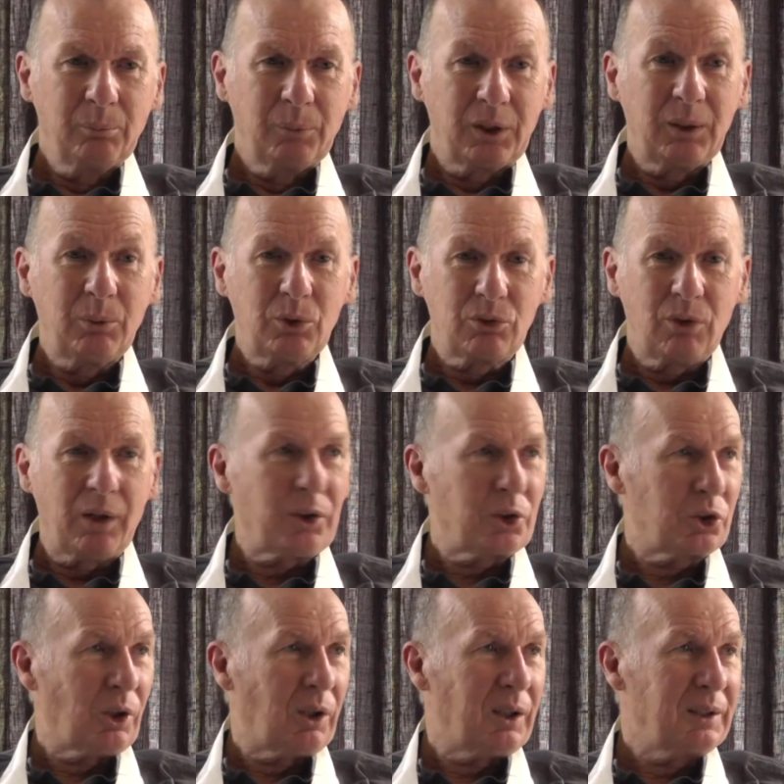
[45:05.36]
but he was
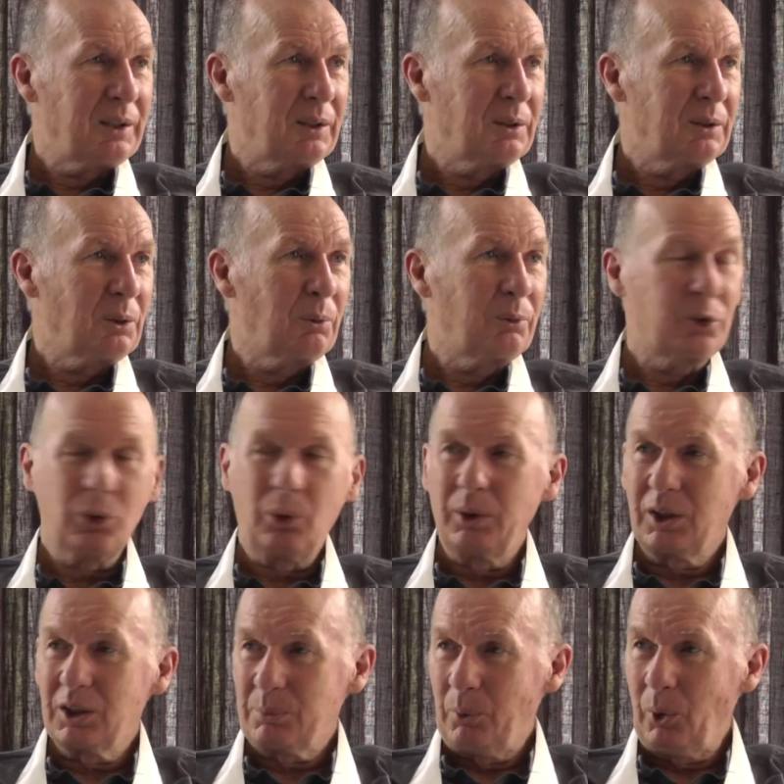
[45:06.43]
rather shy of
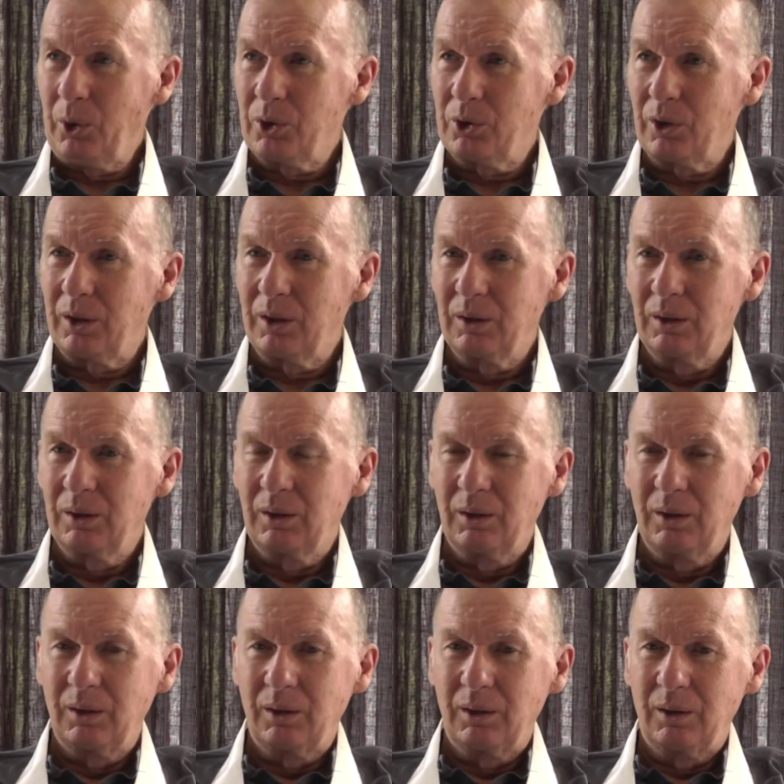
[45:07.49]
showing his poetry.
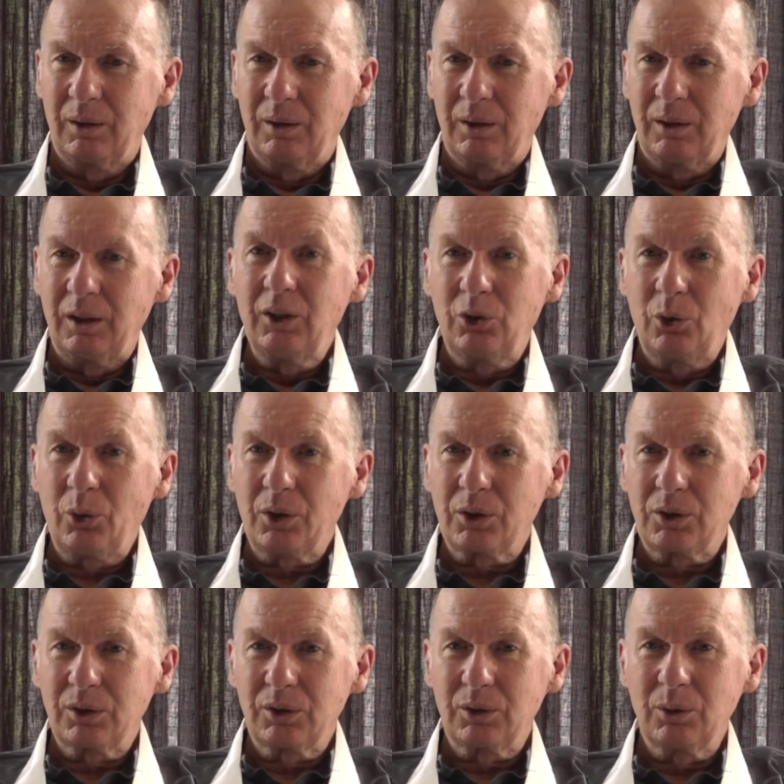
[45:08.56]
He showed
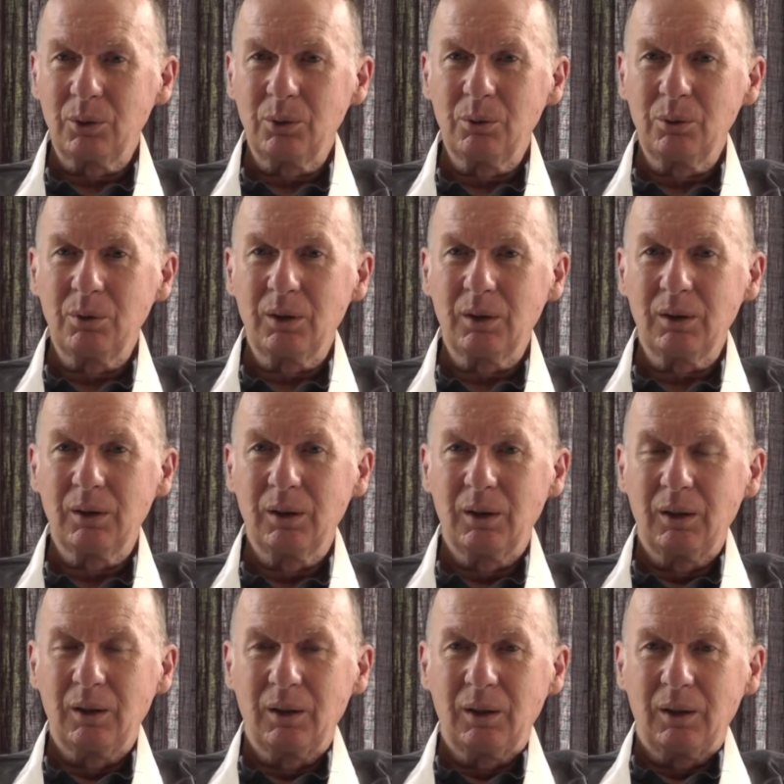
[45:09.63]
it to uh,
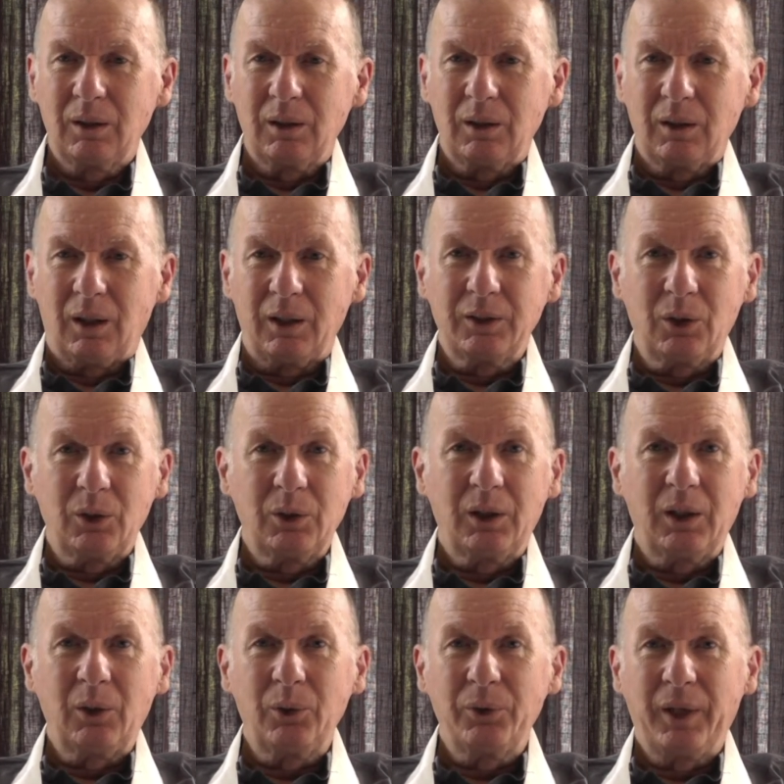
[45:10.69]
a young
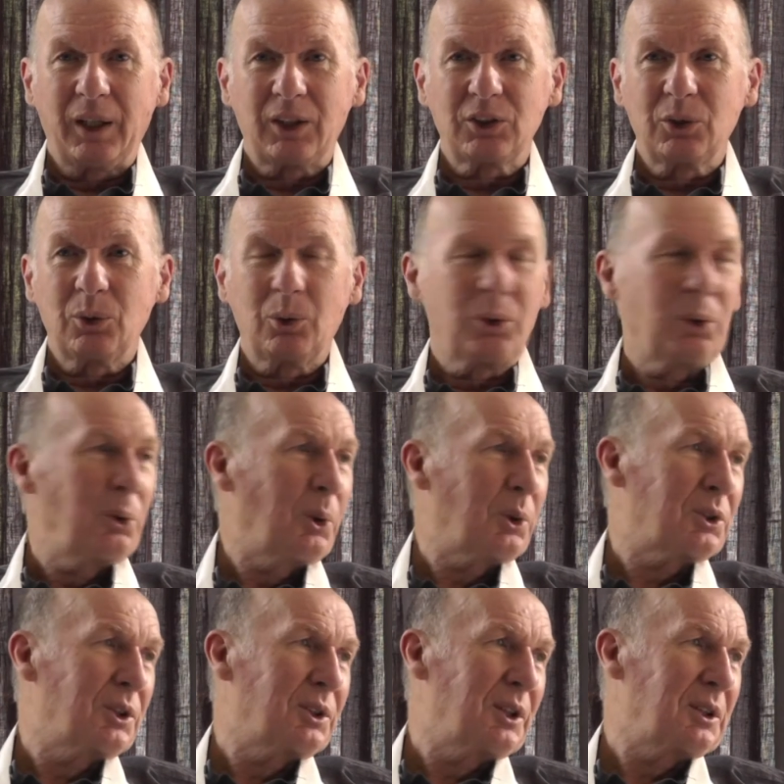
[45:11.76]
girl next door who
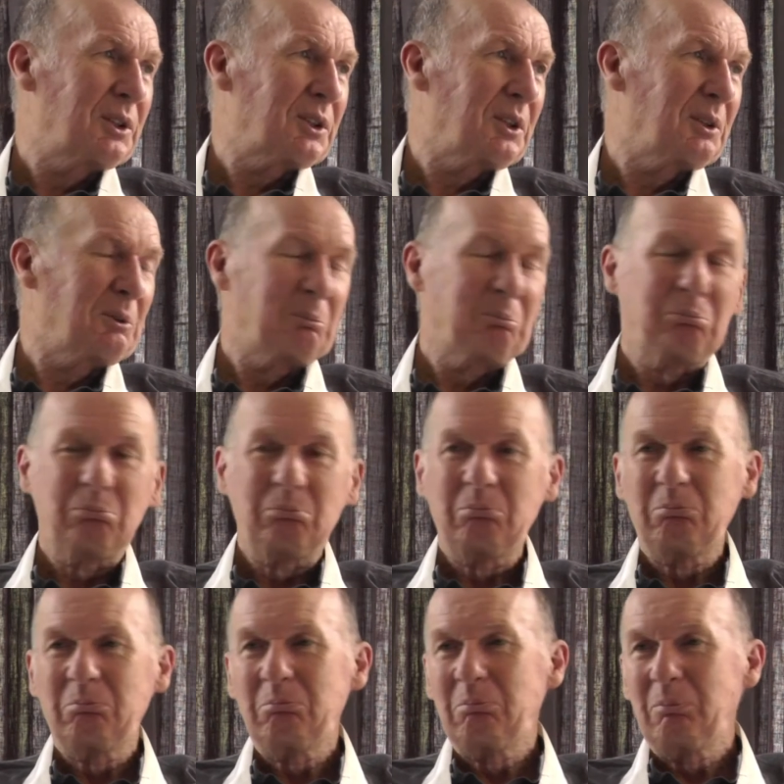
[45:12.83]
looked at it and
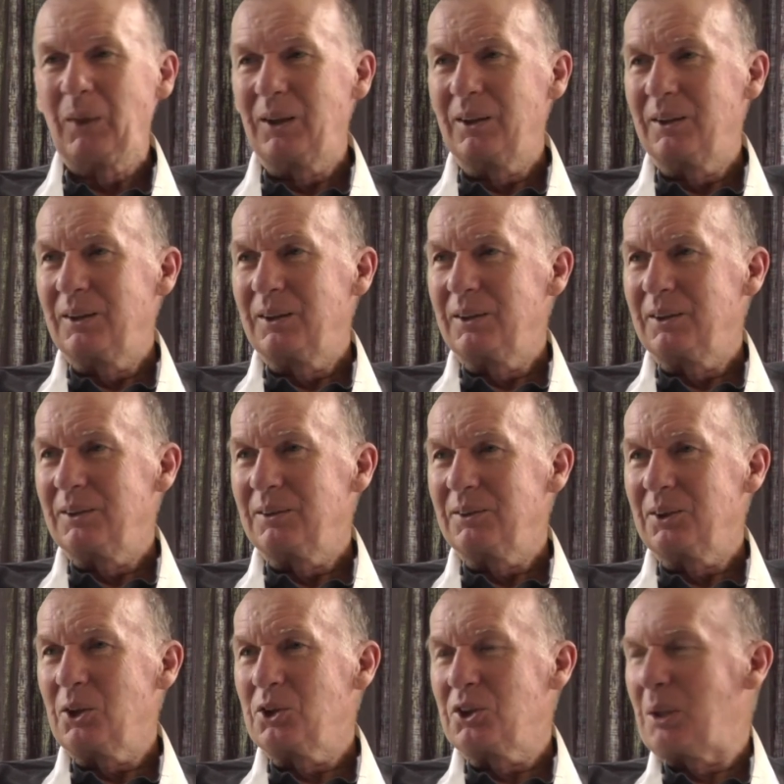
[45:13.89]

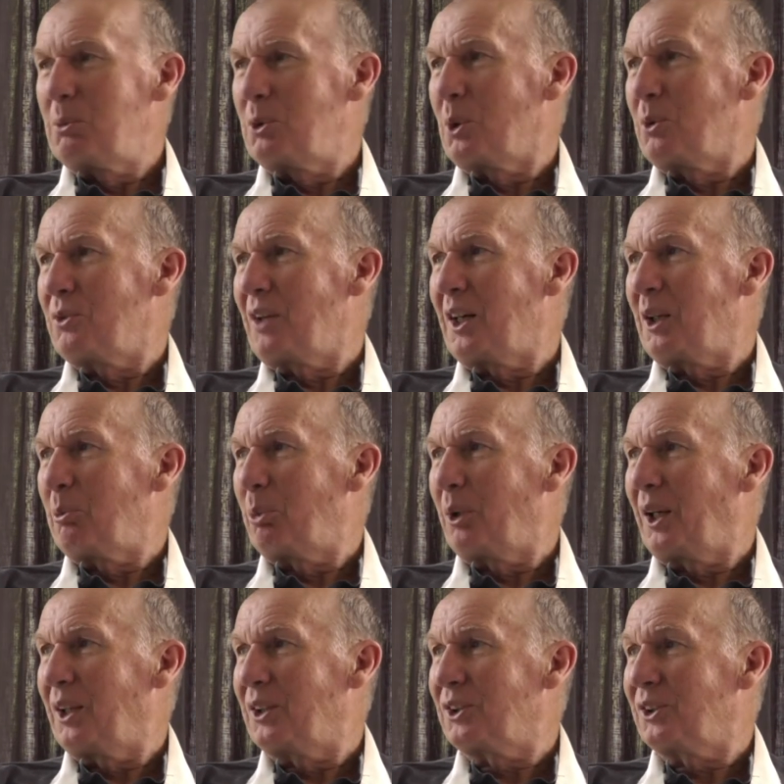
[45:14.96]
didn't seem she was very
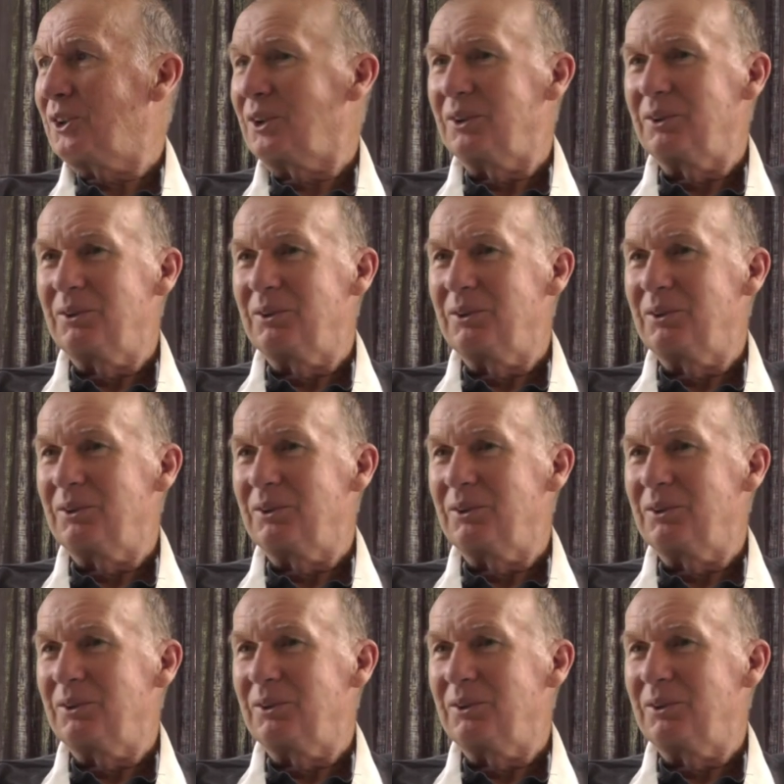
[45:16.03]
impressed.